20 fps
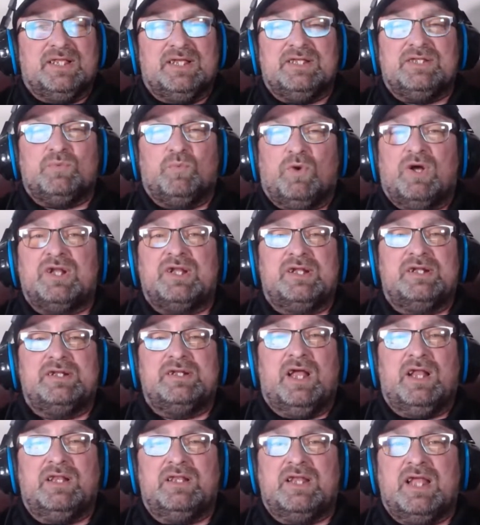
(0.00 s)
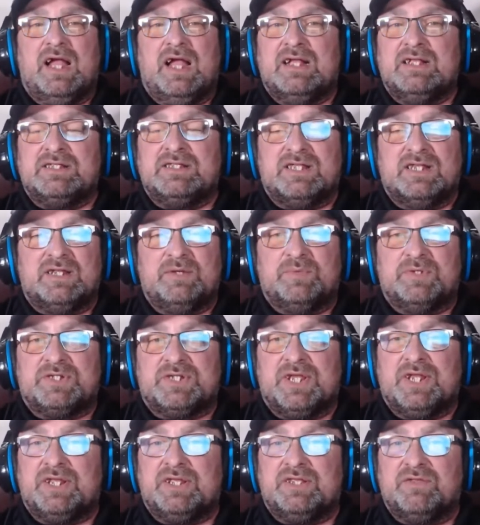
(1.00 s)
these one and done guys that he was
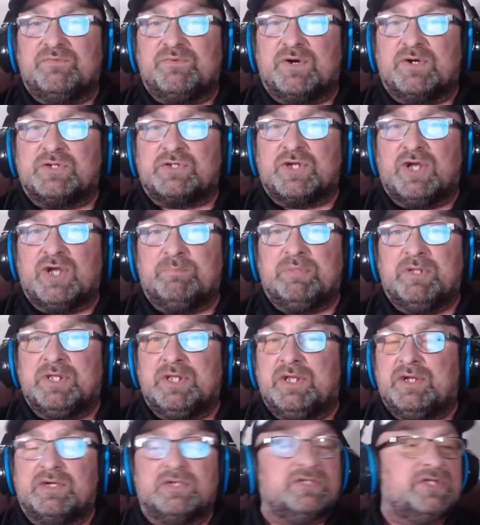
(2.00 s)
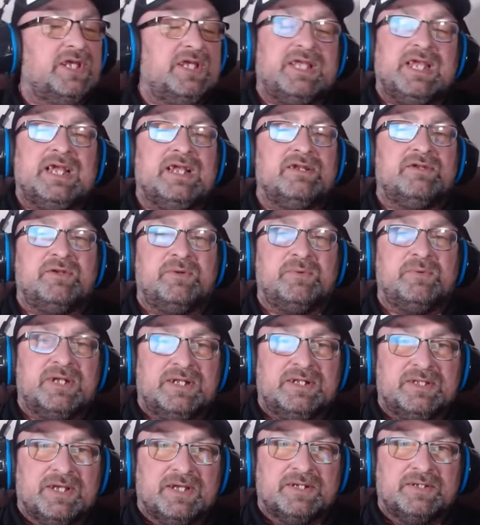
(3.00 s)
getting the first couple of years, he can't do
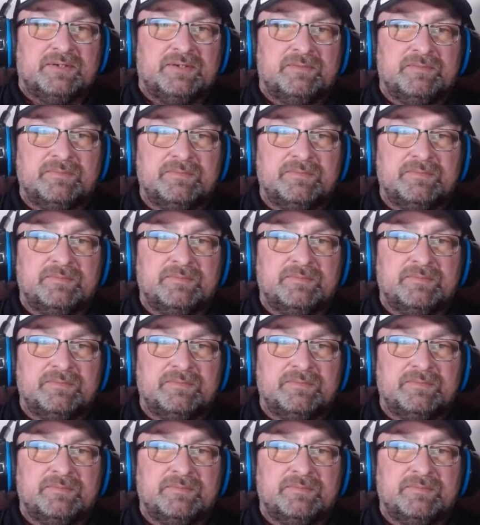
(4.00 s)
anything.